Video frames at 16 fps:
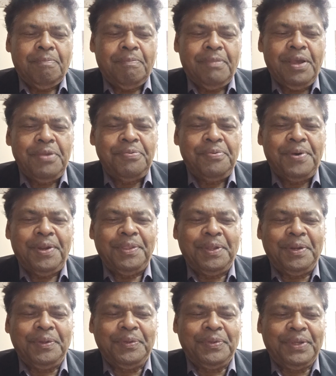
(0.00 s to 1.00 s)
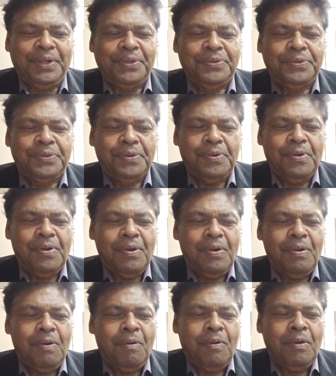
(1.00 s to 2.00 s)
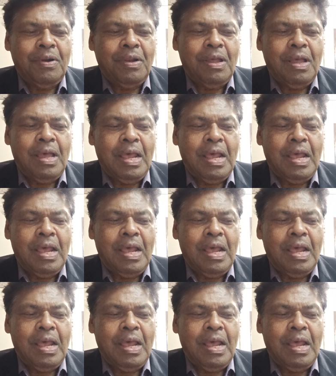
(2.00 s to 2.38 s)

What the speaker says: My further research on